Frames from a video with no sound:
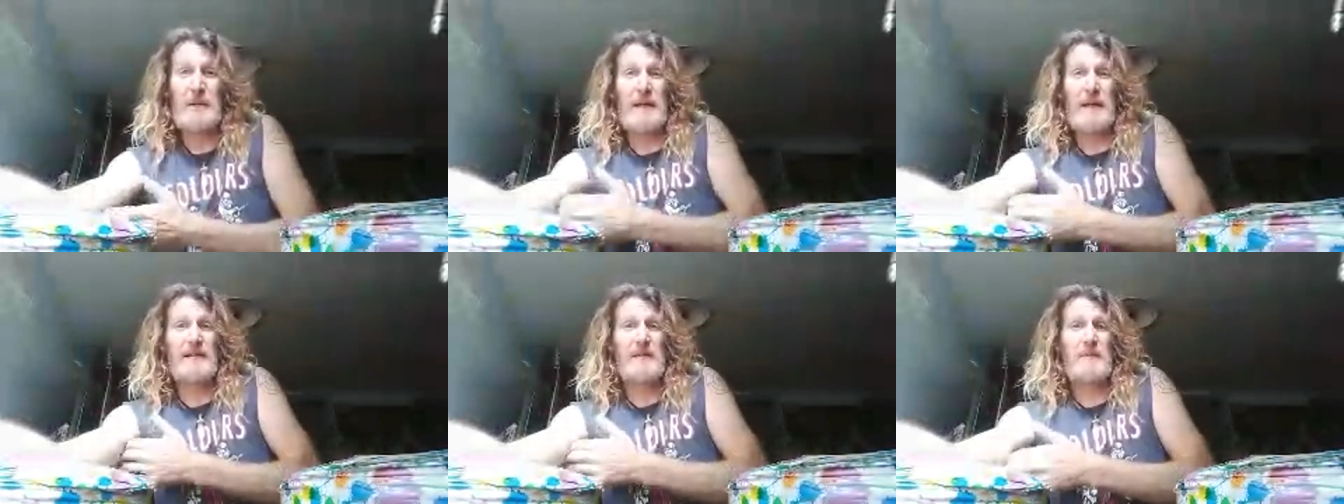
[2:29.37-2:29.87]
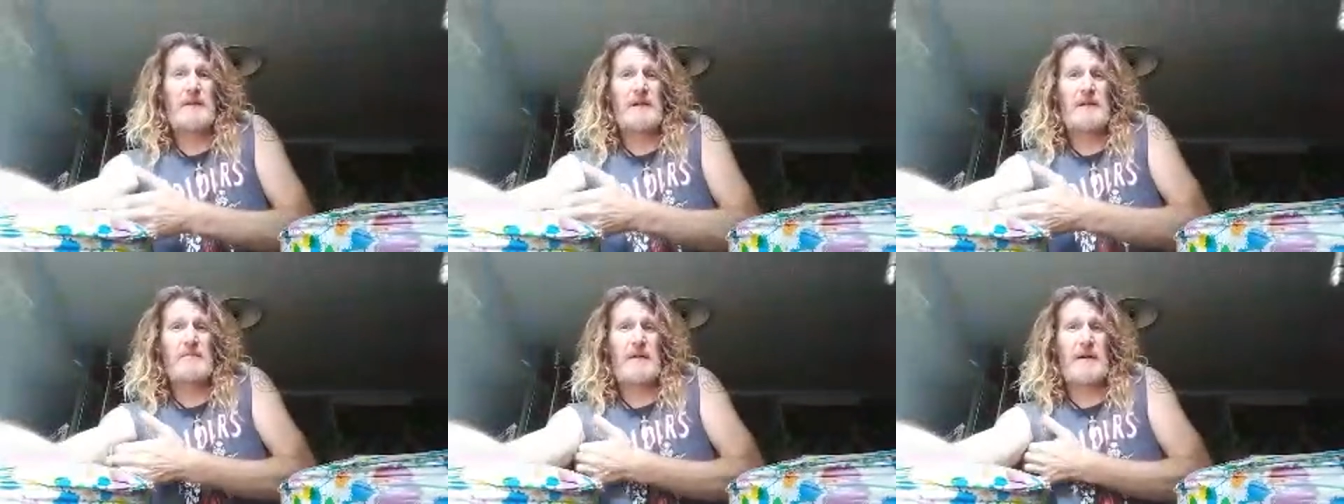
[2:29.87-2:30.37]
Like, some of
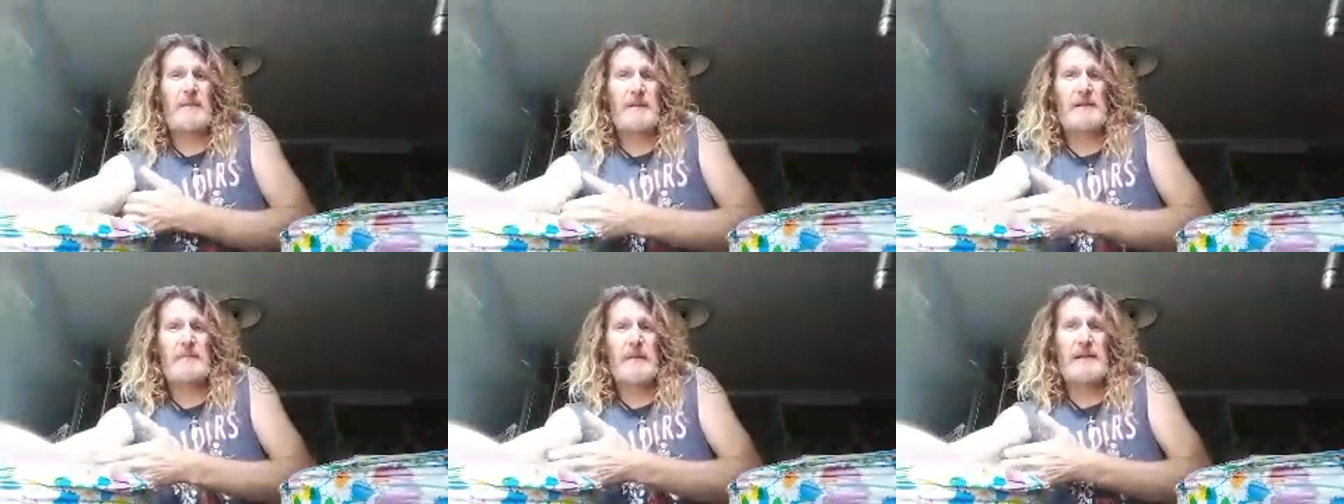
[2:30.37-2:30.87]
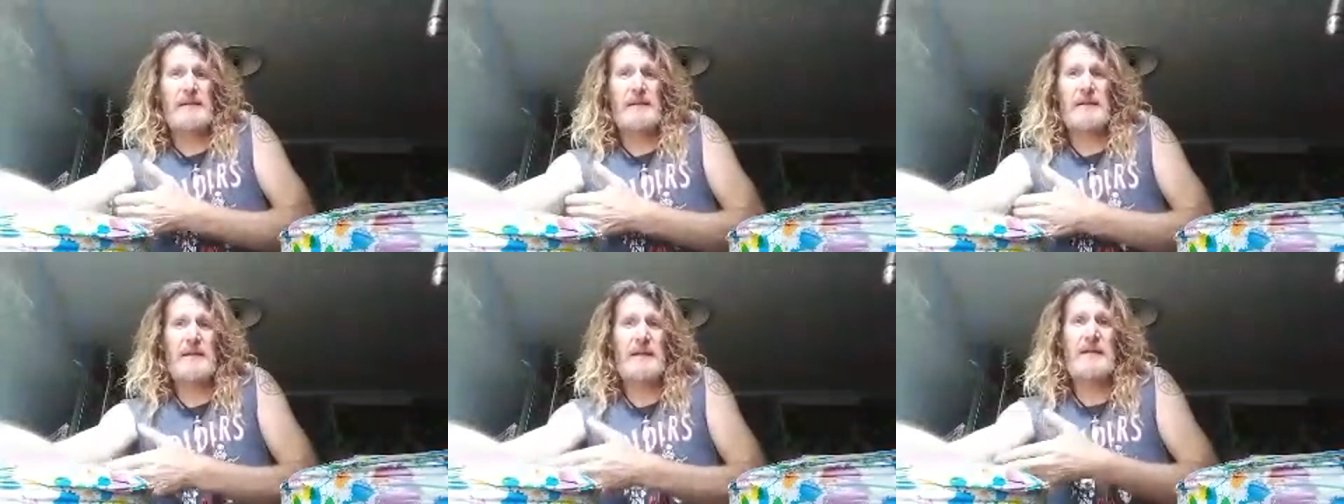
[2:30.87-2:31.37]
these pumpkin spicy
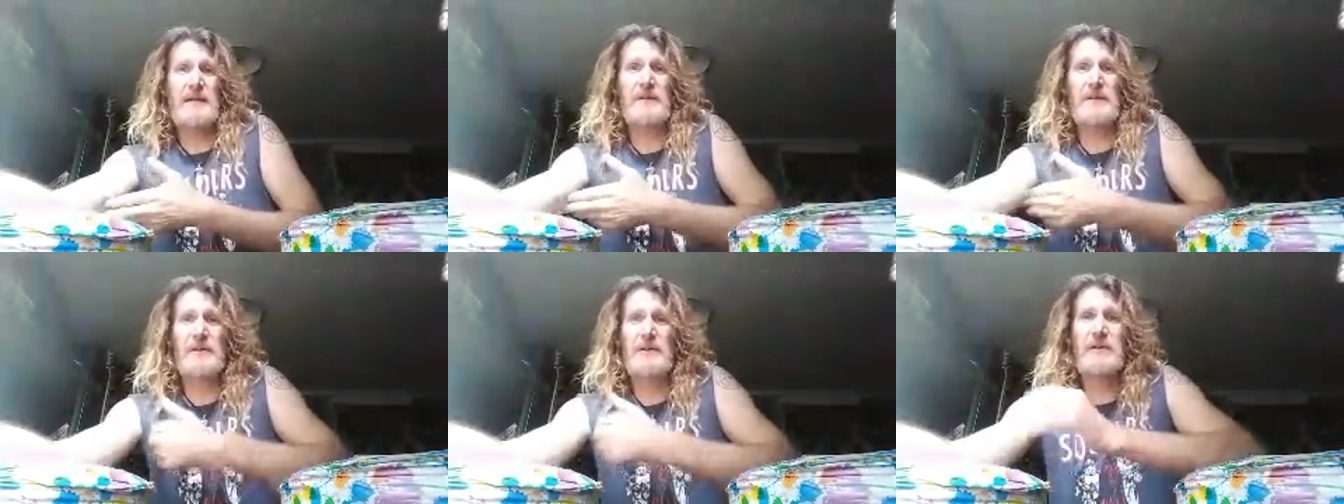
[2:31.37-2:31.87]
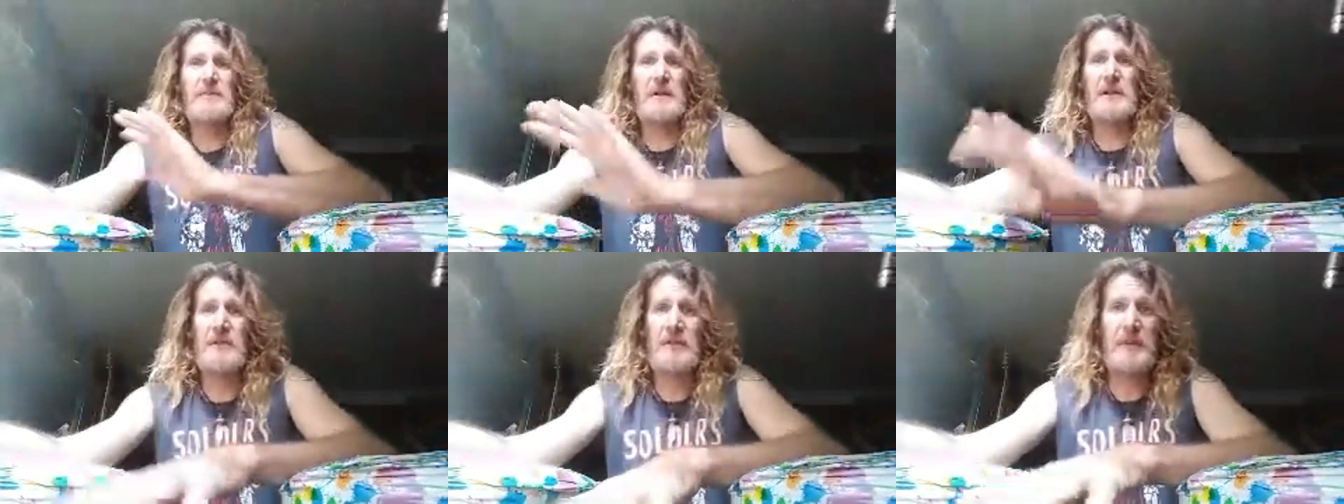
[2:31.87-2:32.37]
things are just too
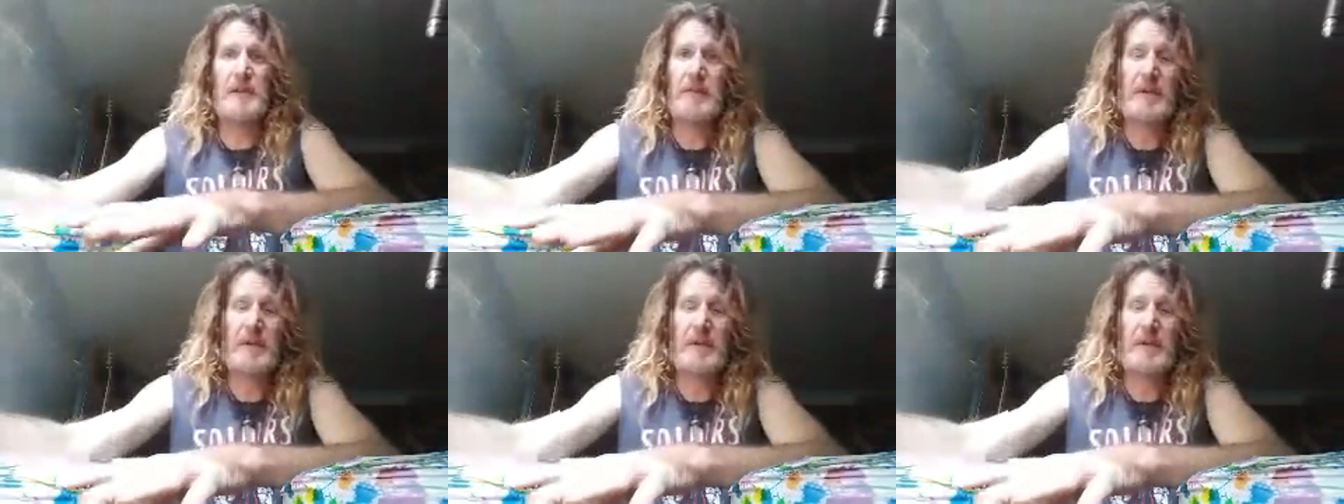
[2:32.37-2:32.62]
much for me,